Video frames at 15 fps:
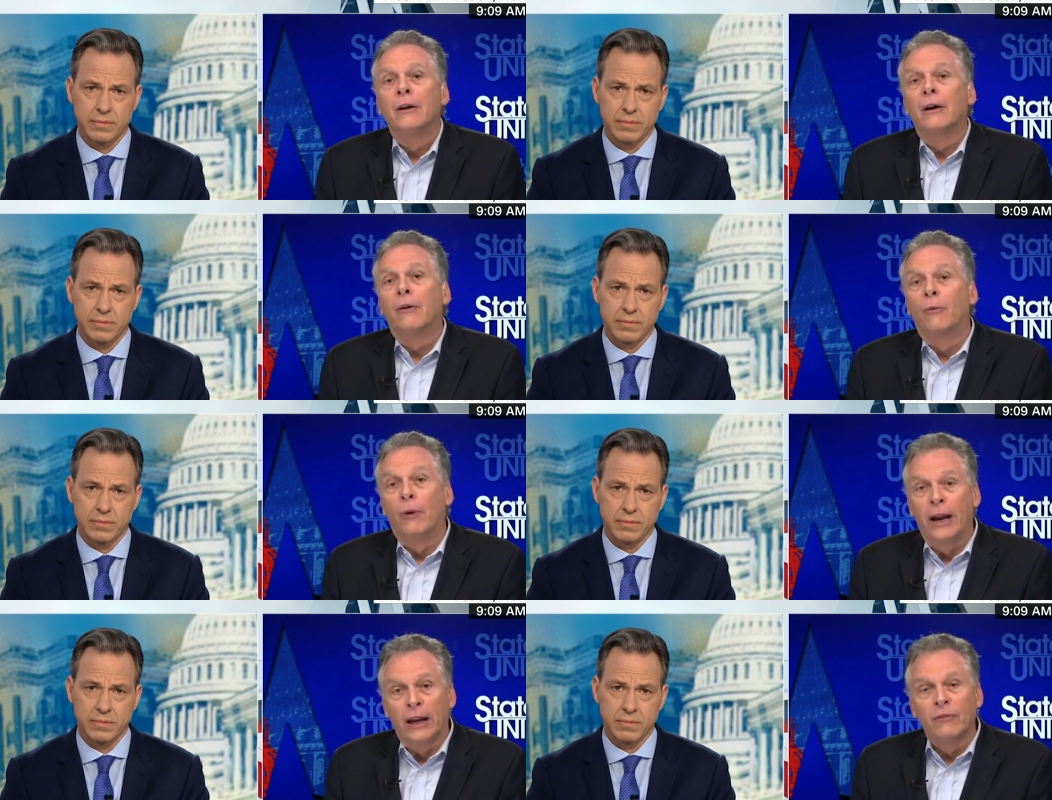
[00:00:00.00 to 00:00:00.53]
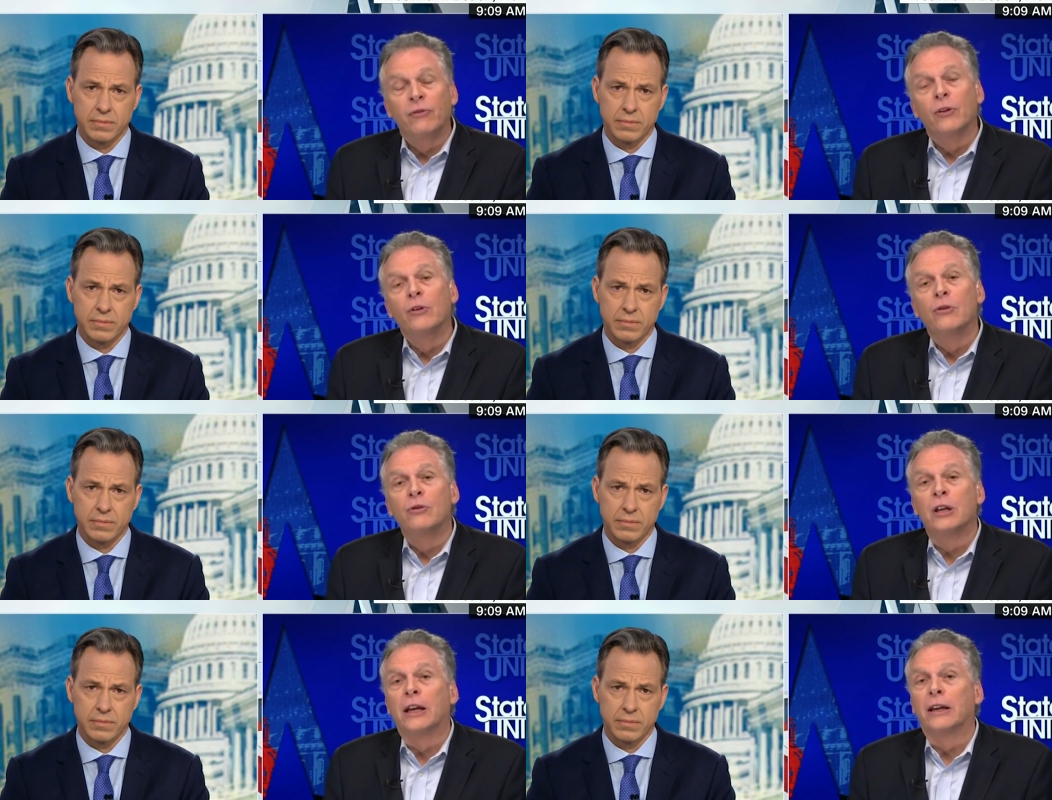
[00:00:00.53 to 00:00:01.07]
Speaker 1: ran for
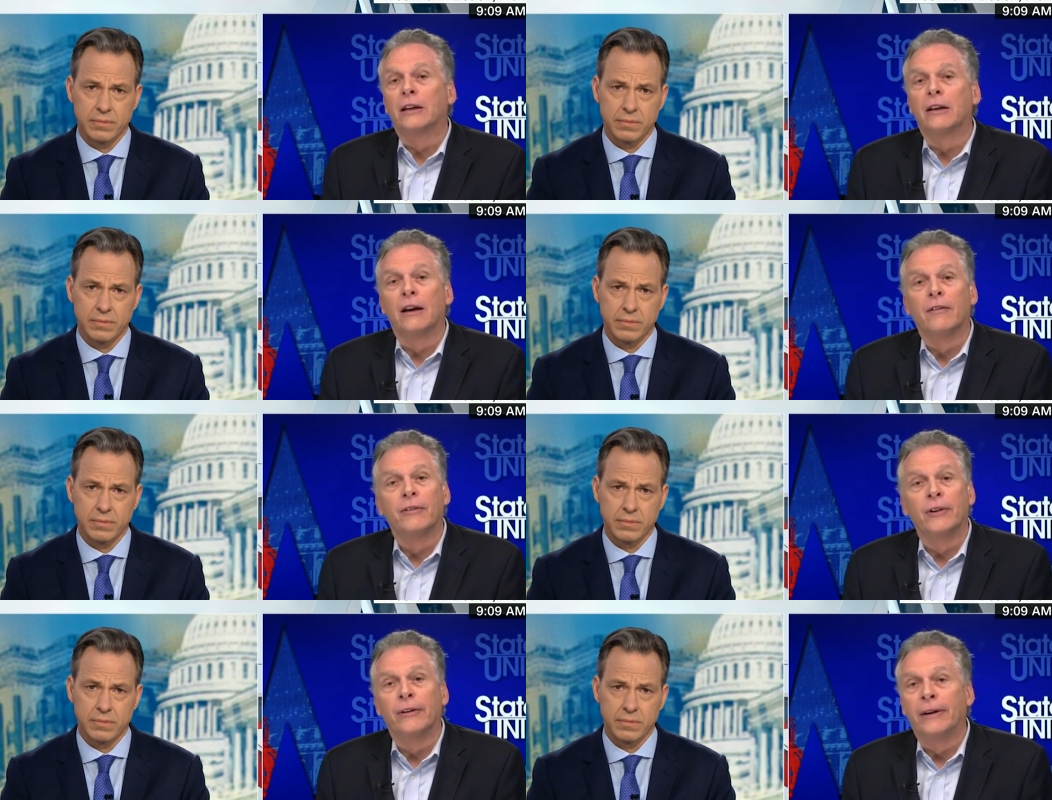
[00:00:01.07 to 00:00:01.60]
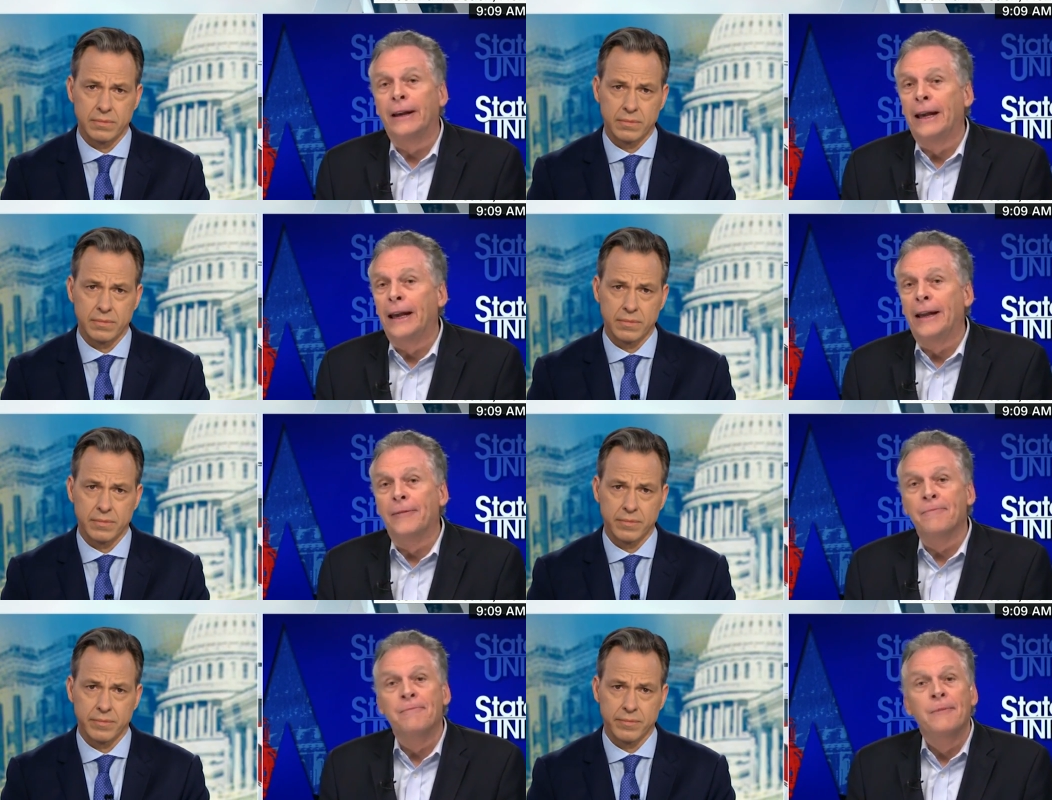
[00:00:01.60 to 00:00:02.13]
lieutenant governor,
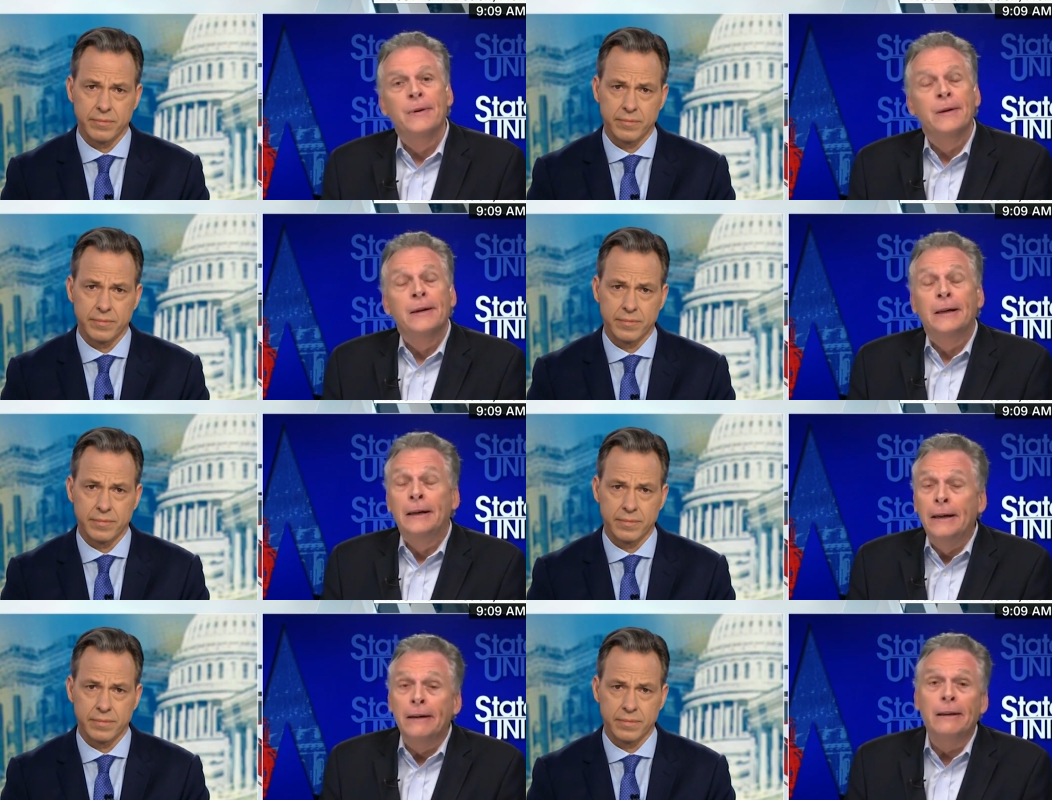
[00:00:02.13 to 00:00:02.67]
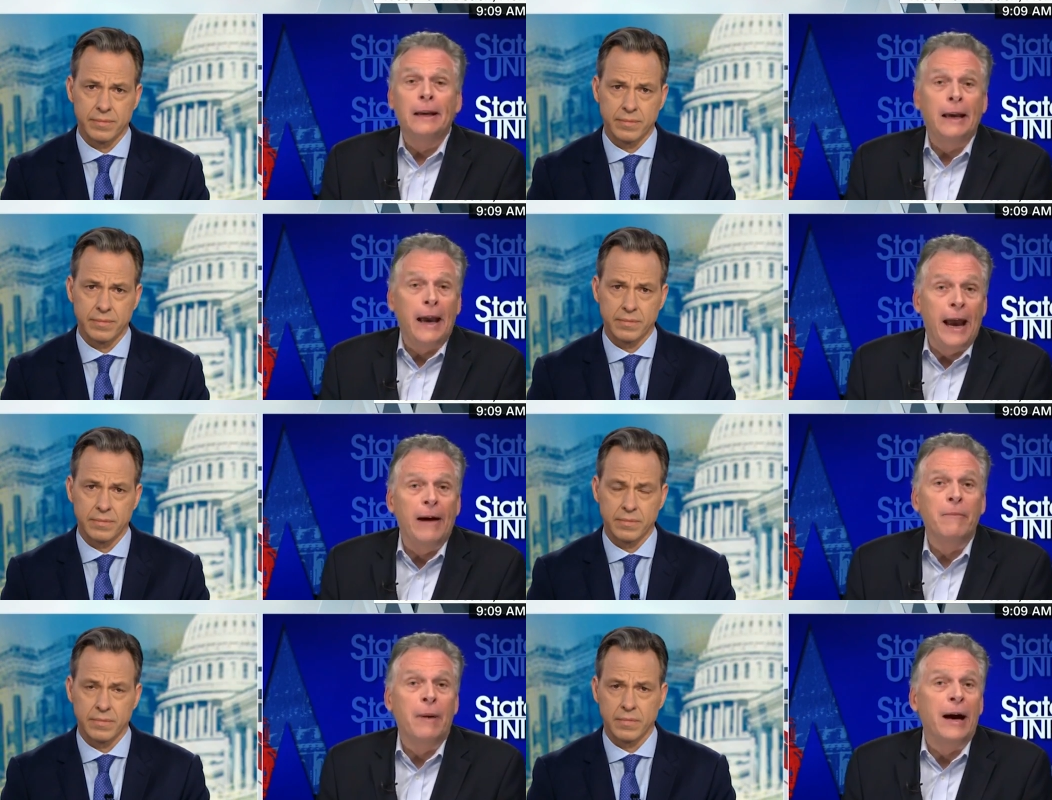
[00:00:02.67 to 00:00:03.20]
and literally
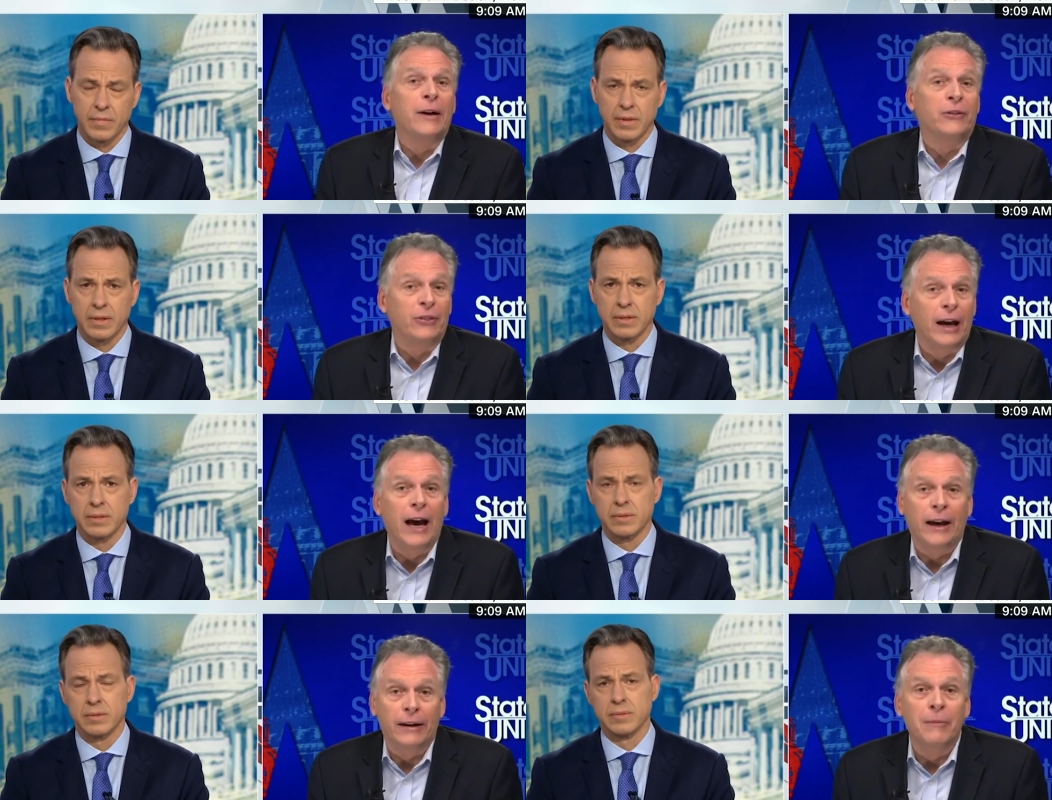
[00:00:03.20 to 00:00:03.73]
at my side.